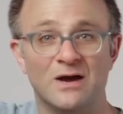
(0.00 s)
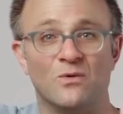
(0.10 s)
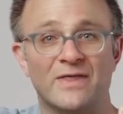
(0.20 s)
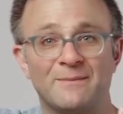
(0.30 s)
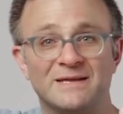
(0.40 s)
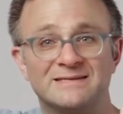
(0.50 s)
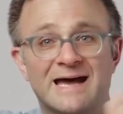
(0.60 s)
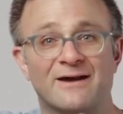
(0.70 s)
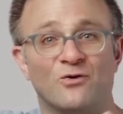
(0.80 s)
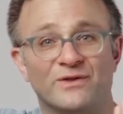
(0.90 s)
well, that means
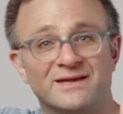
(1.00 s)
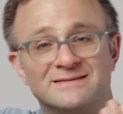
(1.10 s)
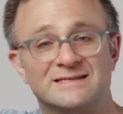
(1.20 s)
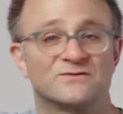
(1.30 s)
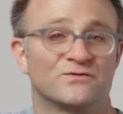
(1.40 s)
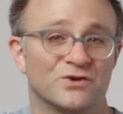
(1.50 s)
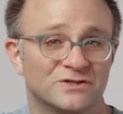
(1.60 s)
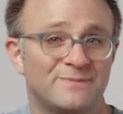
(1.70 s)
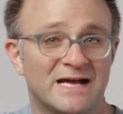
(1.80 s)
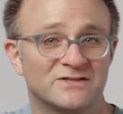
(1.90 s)
not only is this
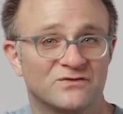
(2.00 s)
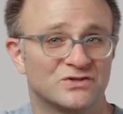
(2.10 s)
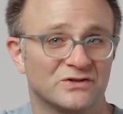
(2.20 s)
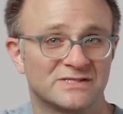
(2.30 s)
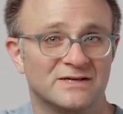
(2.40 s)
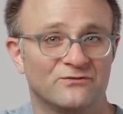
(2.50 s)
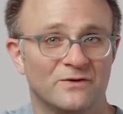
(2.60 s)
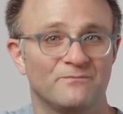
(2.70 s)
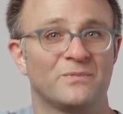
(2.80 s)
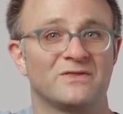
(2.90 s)
first batch of results different,